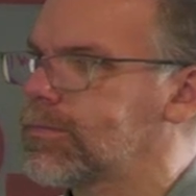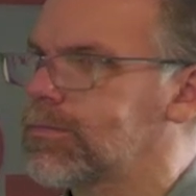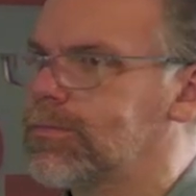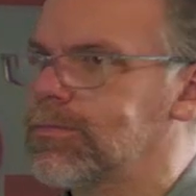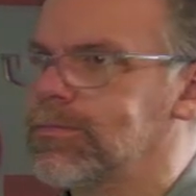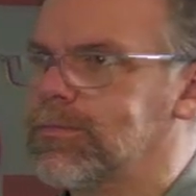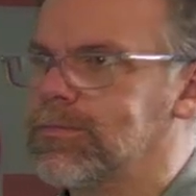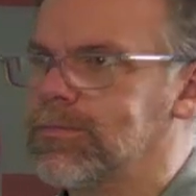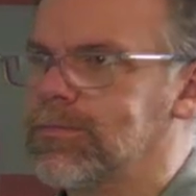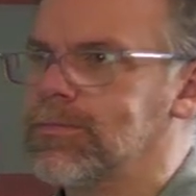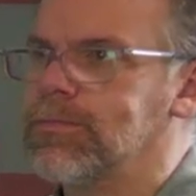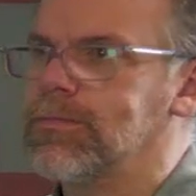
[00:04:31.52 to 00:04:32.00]

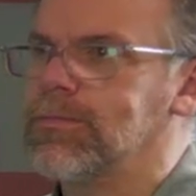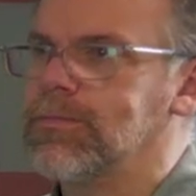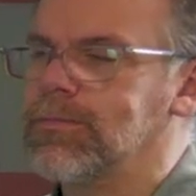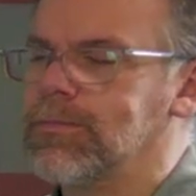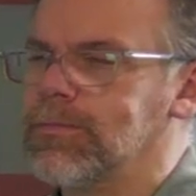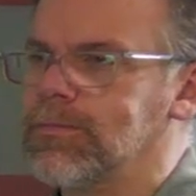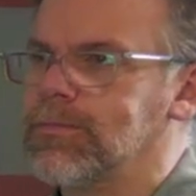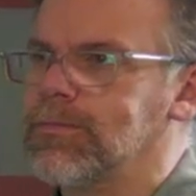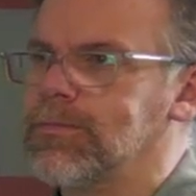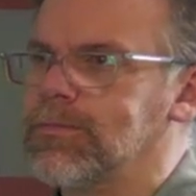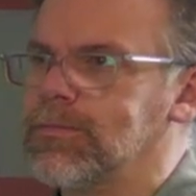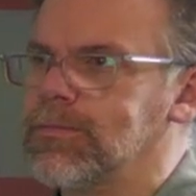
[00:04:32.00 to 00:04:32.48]

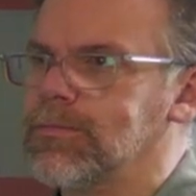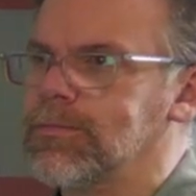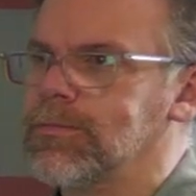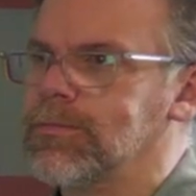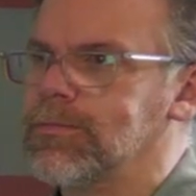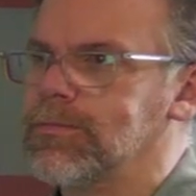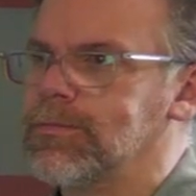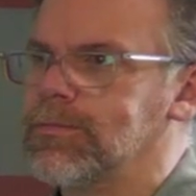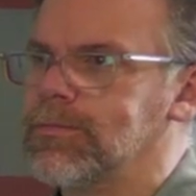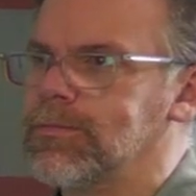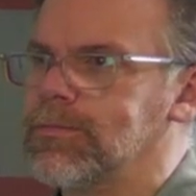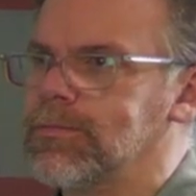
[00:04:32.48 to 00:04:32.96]

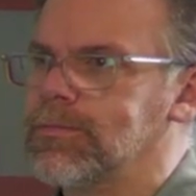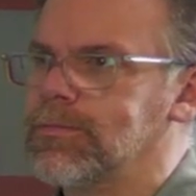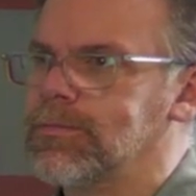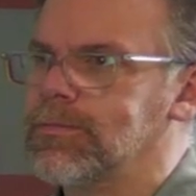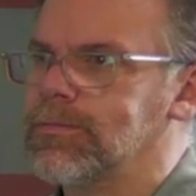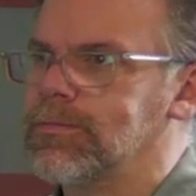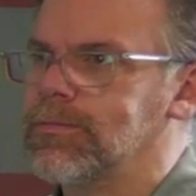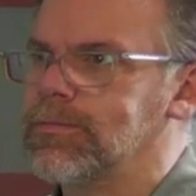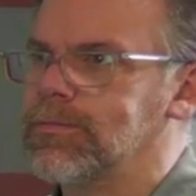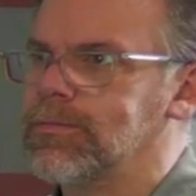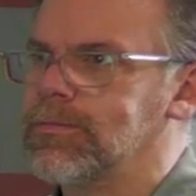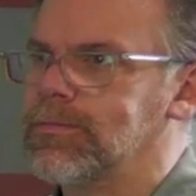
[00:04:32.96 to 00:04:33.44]

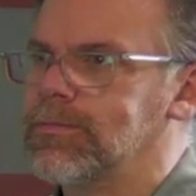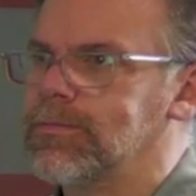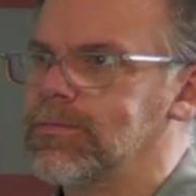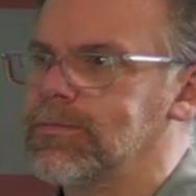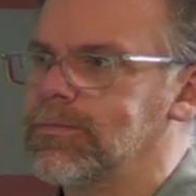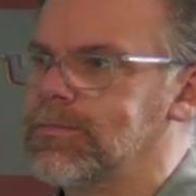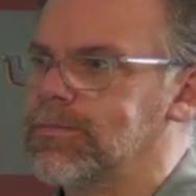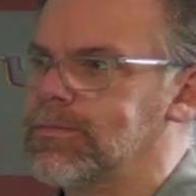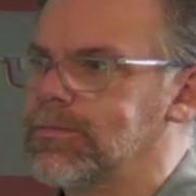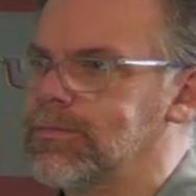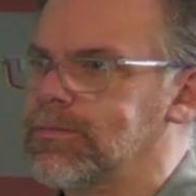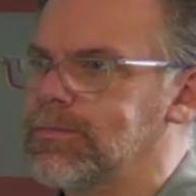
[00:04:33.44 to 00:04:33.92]

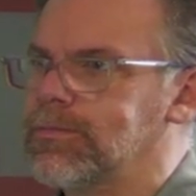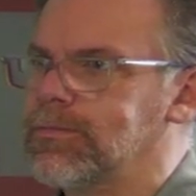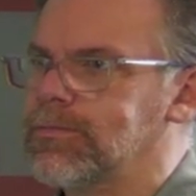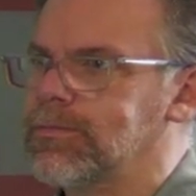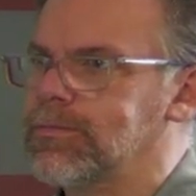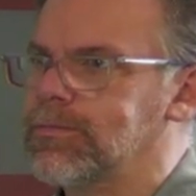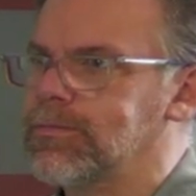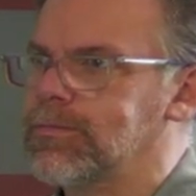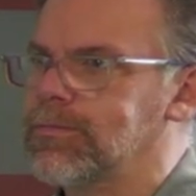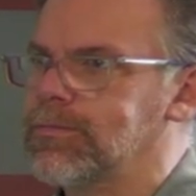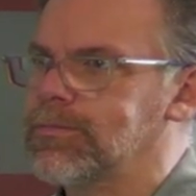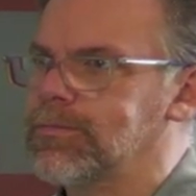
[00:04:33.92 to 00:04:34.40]

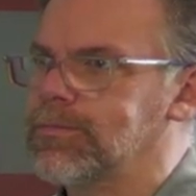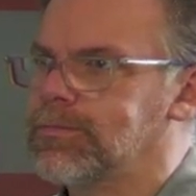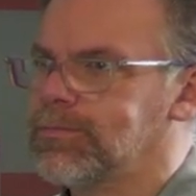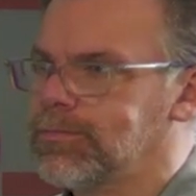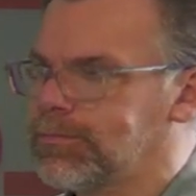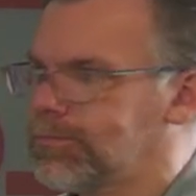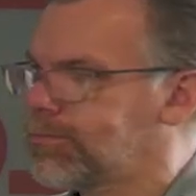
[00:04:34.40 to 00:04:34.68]
The person shown says nothing.